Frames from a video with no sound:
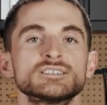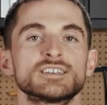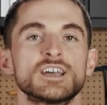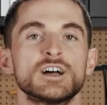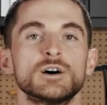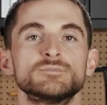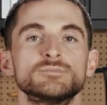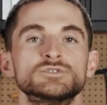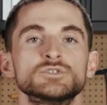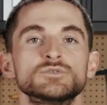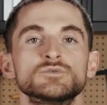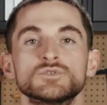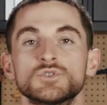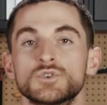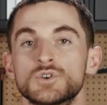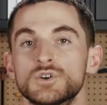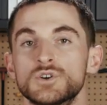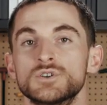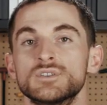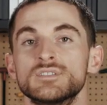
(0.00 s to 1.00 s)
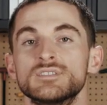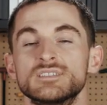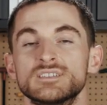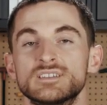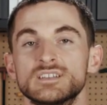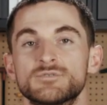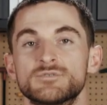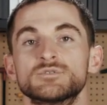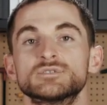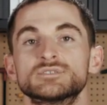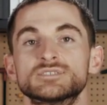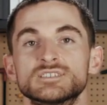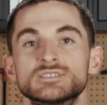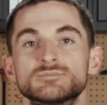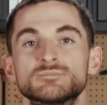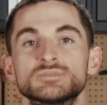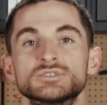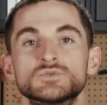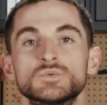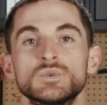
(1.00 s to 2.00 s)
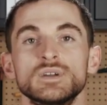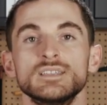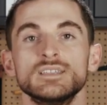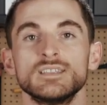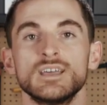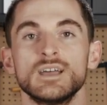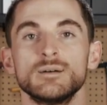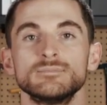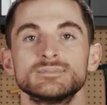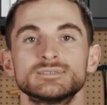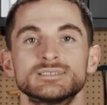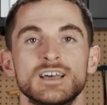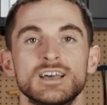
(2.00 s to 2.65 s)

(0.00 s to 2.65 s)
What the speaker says: has helped you learn the differences between them